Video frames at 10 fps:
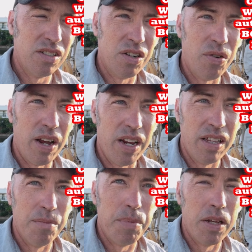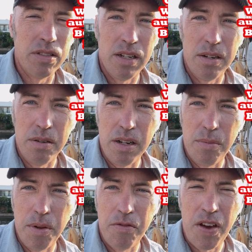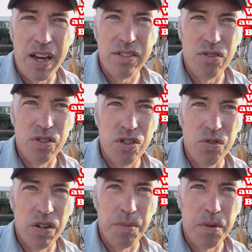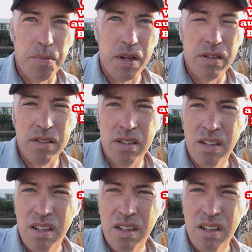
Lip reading: degrading the belts a little bit faster and chewing up the belts.